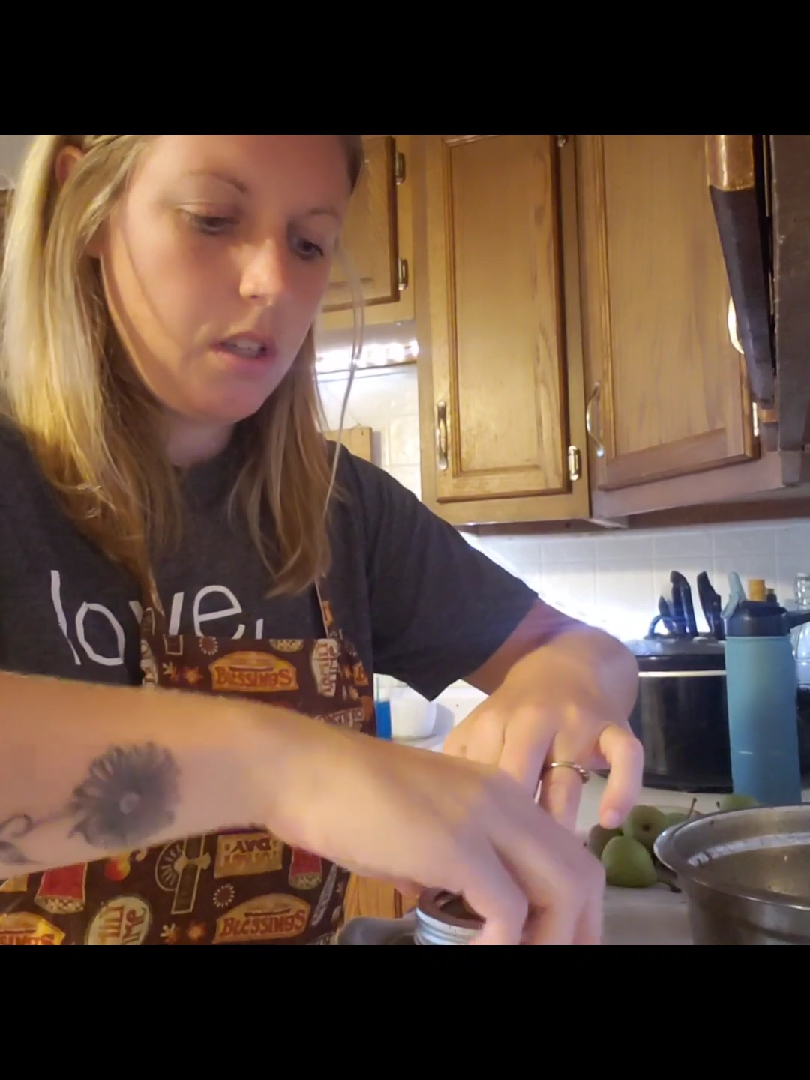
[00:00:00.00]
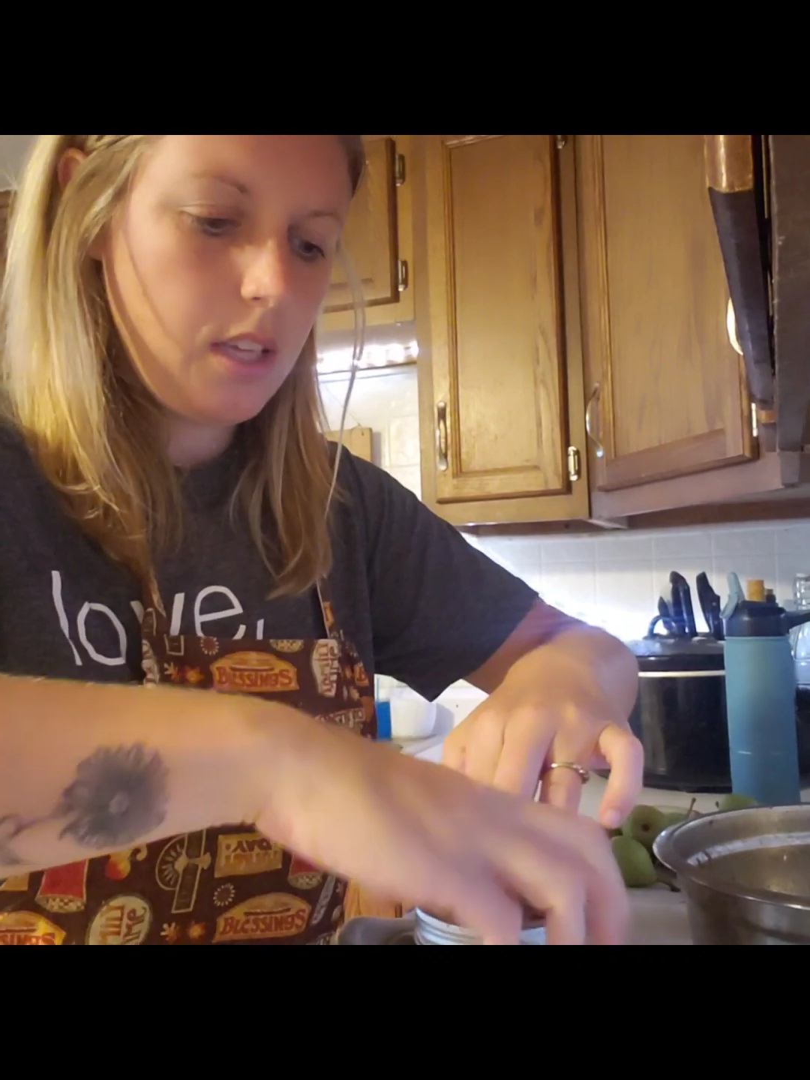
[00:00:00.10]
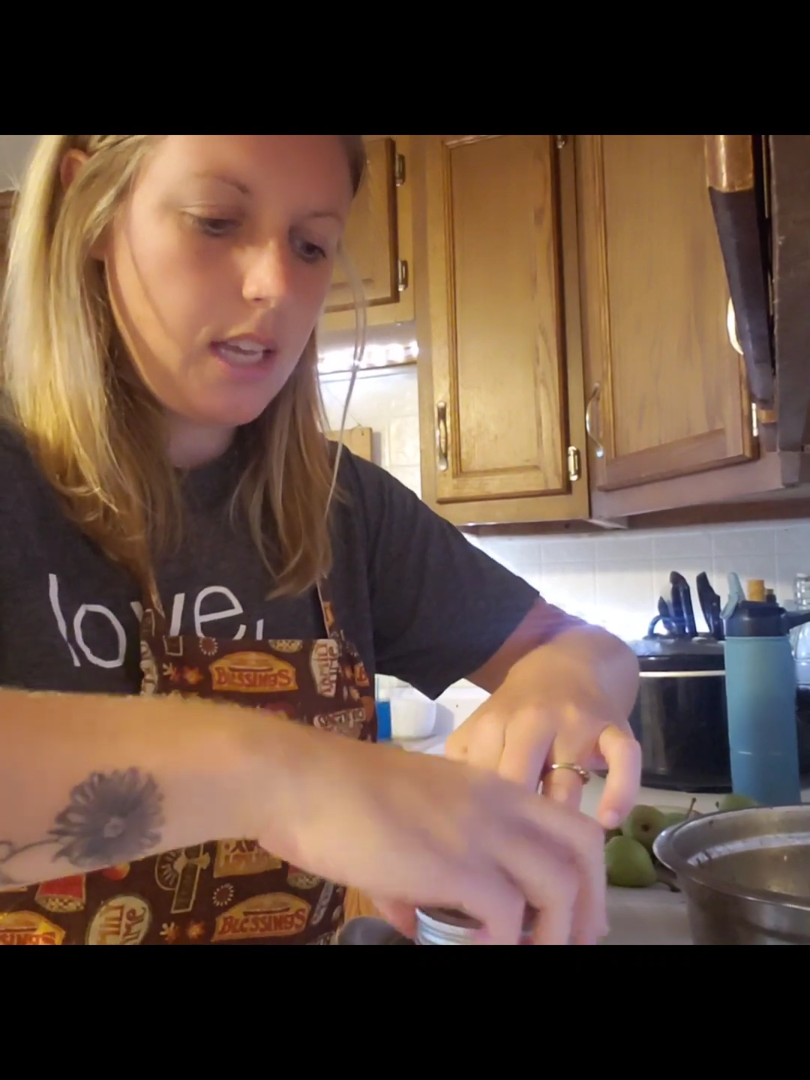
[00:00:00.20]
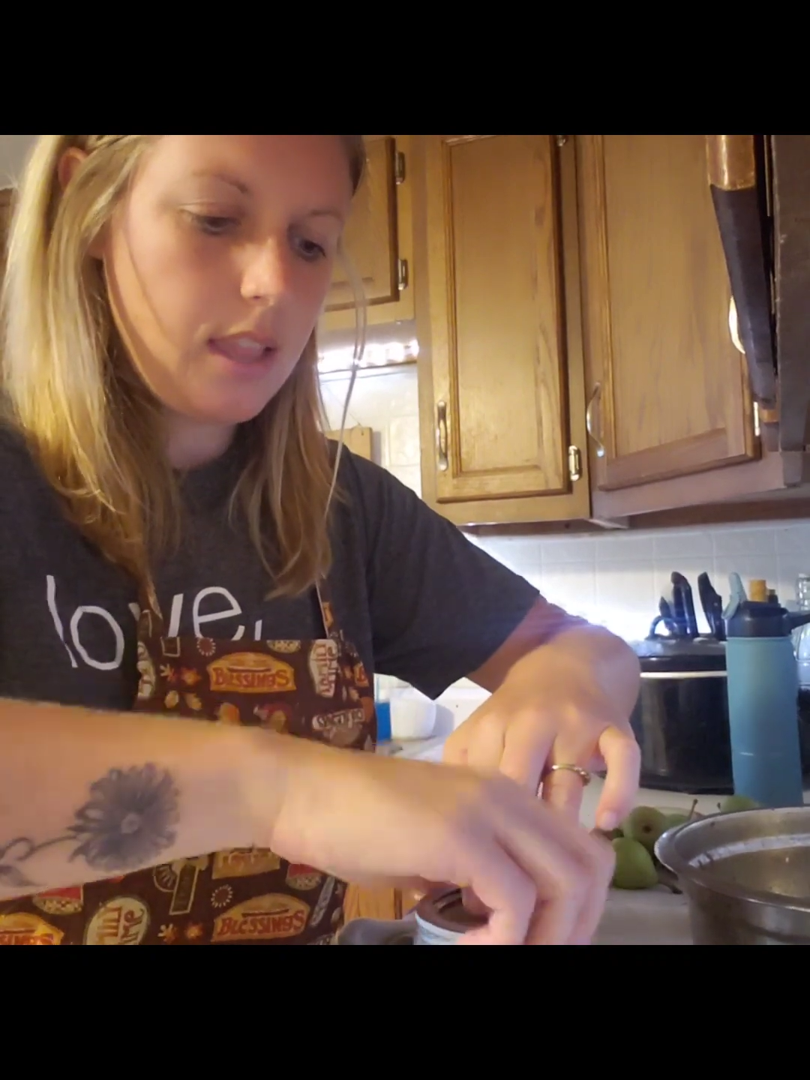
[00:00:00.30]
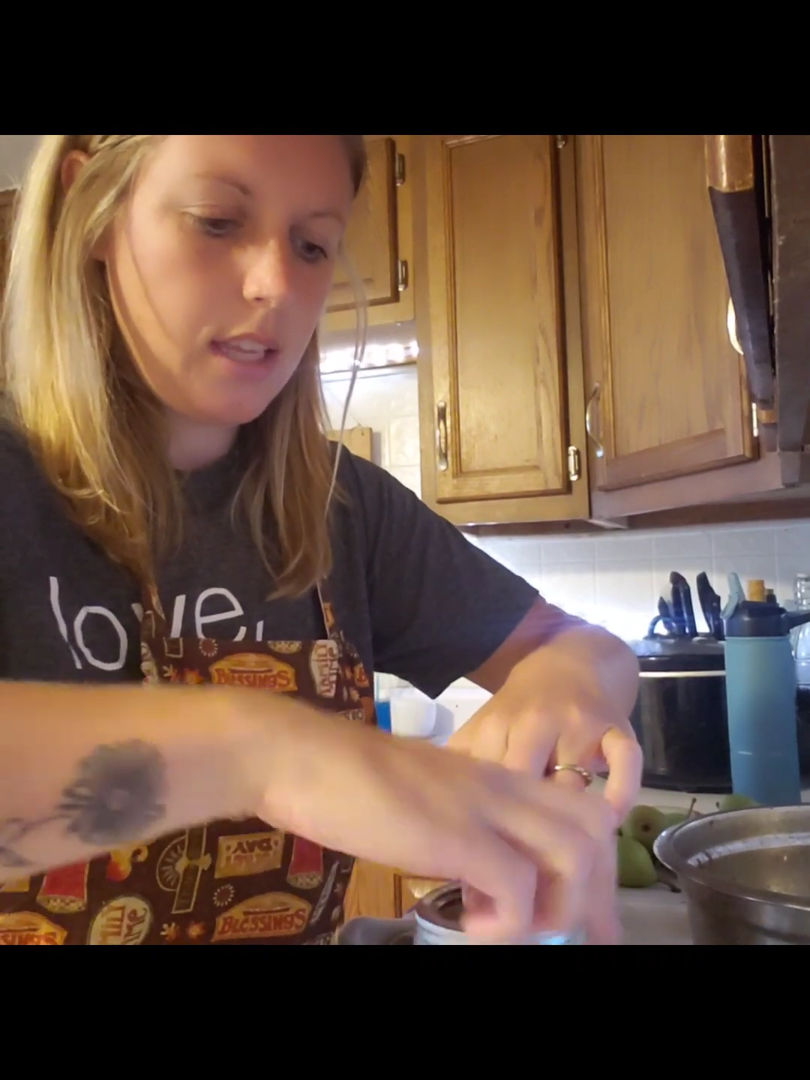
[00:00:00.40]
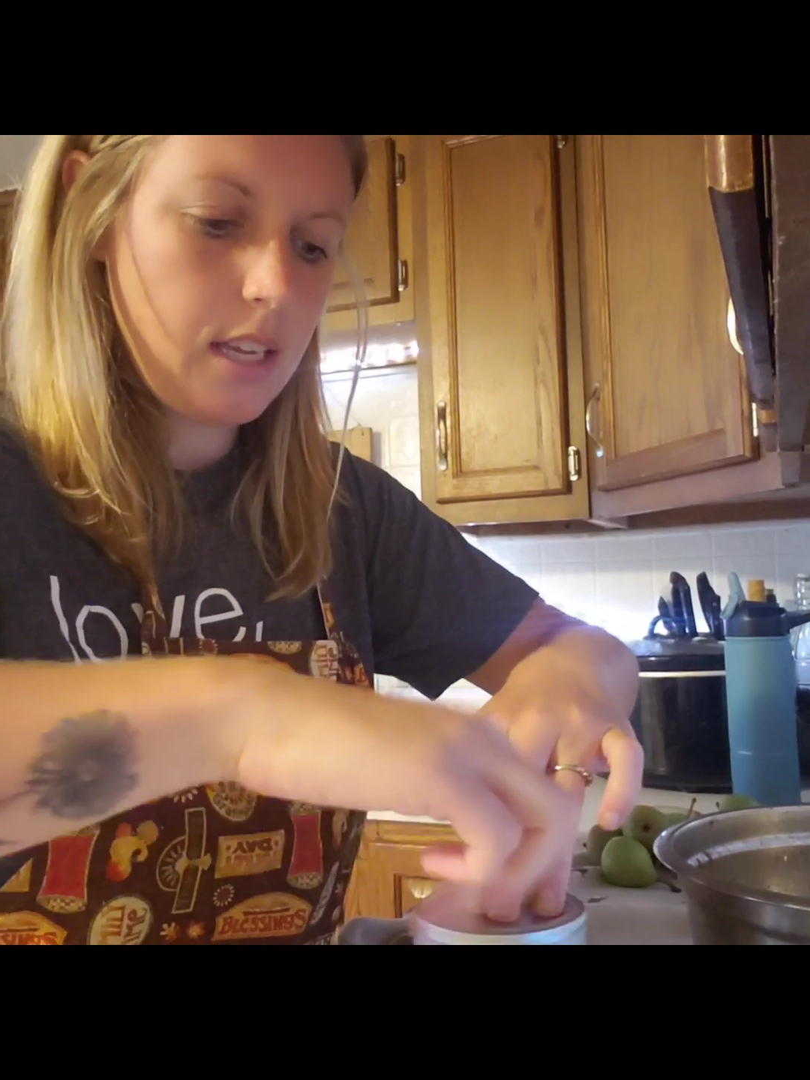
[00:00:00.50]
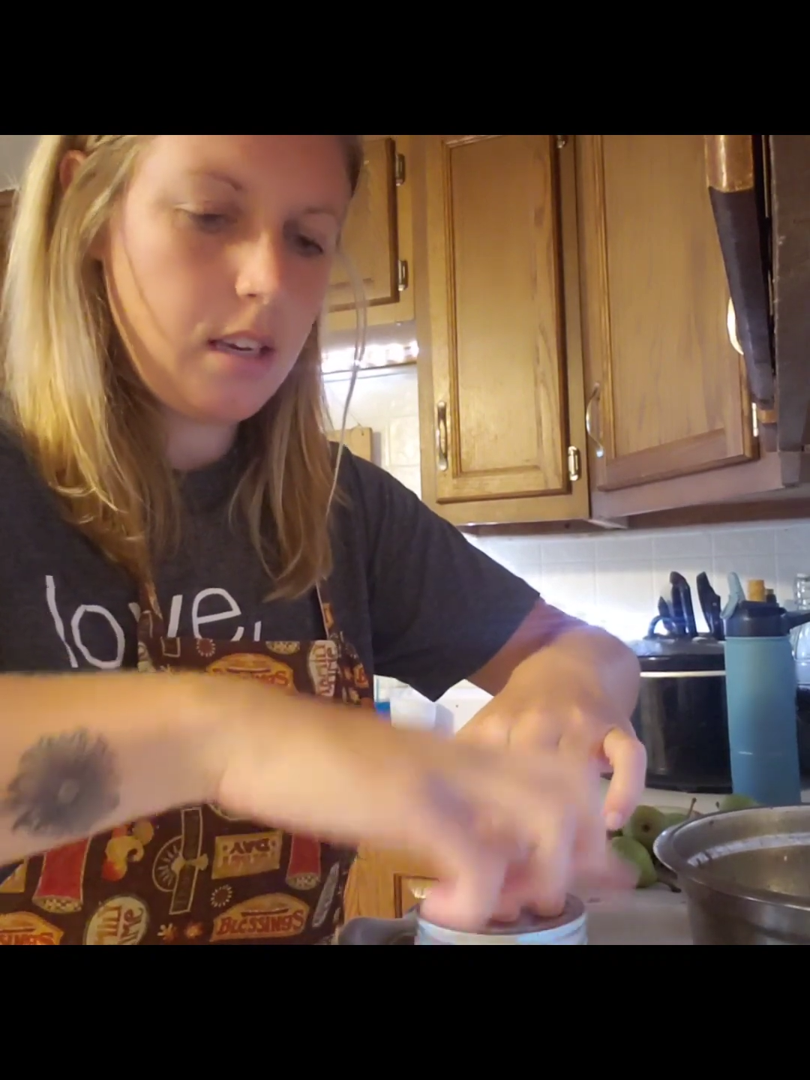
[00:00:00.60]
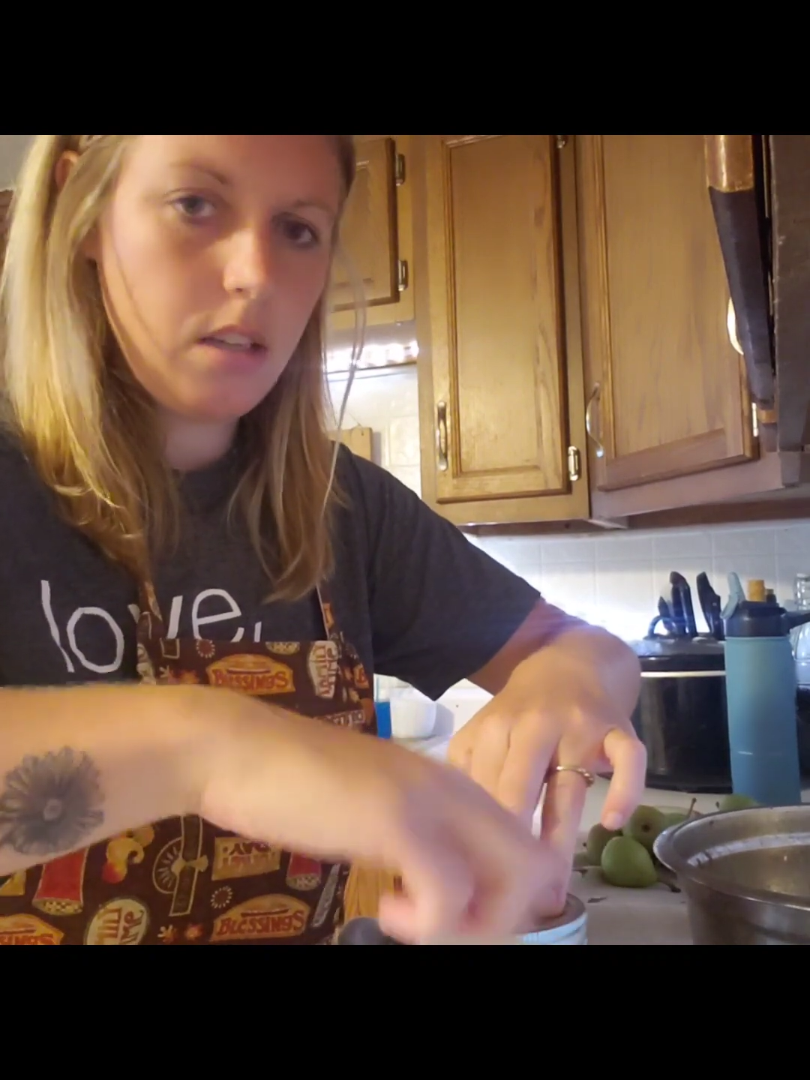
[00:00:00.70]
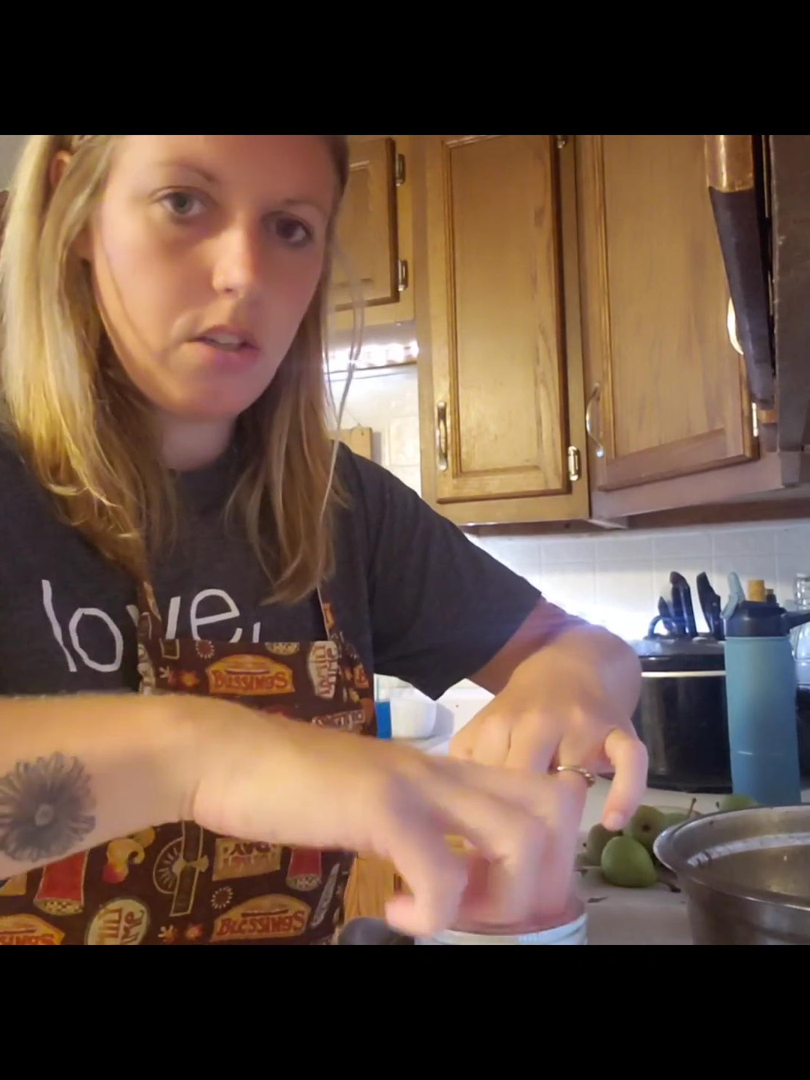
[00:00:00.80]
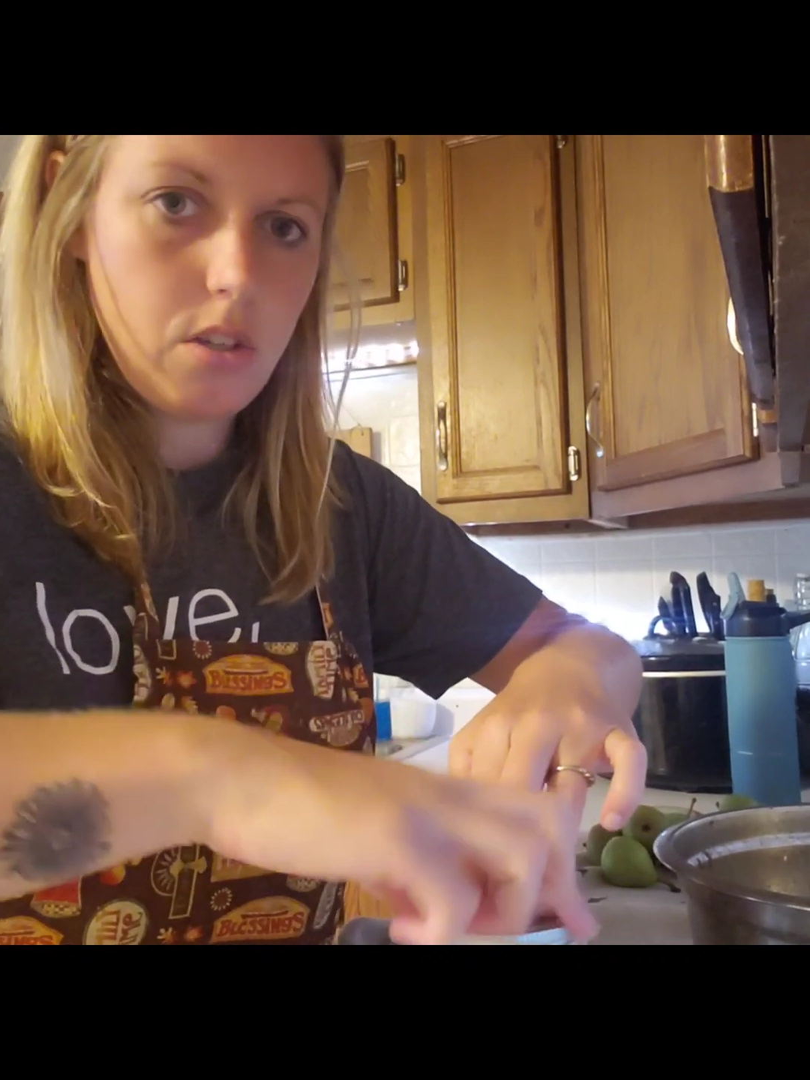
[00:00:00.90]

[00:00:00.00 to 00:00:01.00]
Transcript: and then